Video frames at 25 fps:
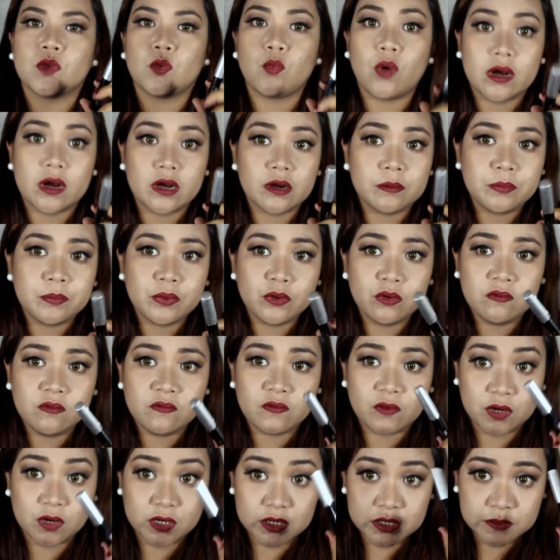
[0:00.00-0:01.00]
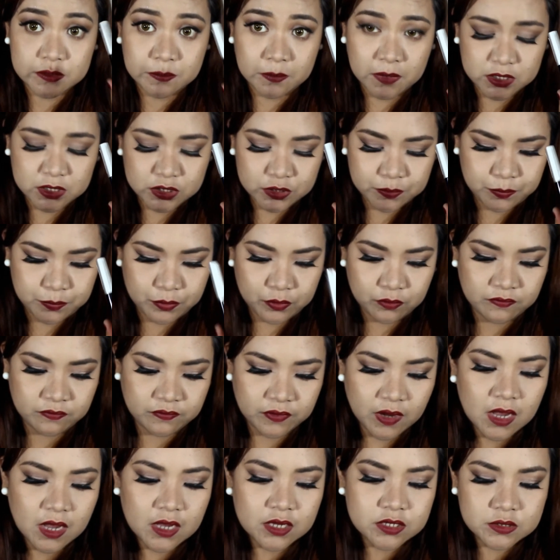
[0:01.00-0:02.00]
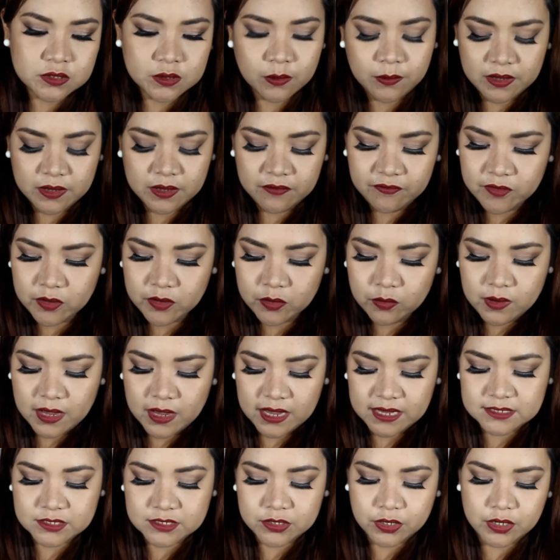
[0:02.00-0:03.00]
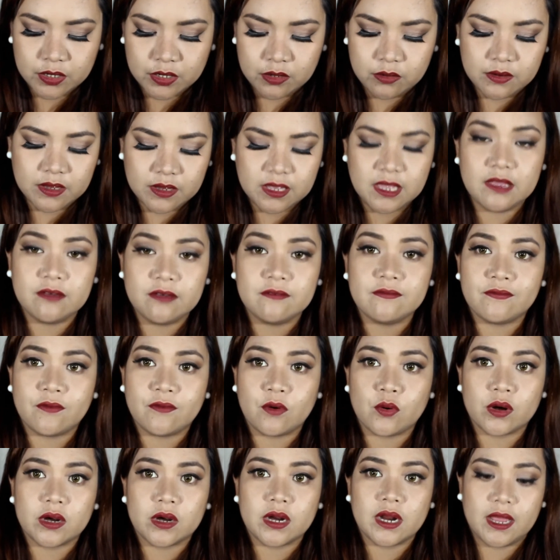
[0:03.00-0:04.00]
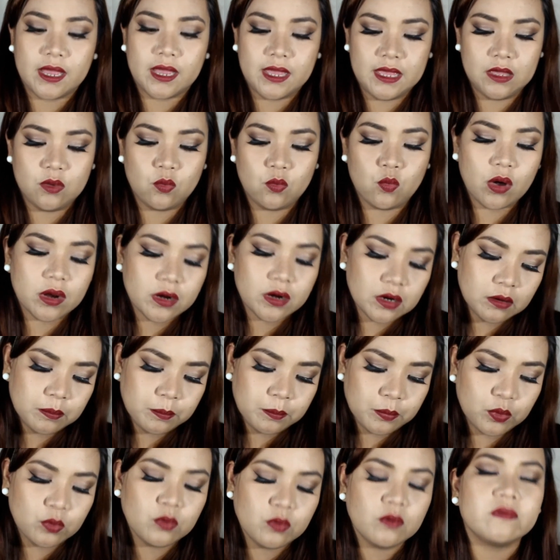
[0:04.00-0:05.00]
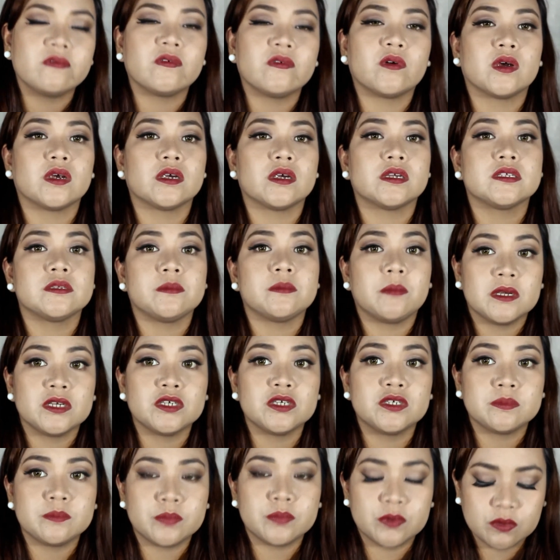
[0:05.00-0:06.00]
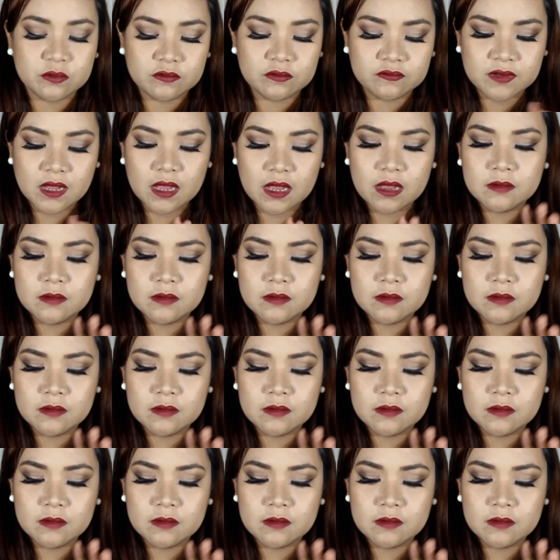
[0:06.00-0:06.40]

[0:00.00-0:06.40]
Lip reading: waterproof or smudge proof. So if you guys are looking for a waterproof or smudge proof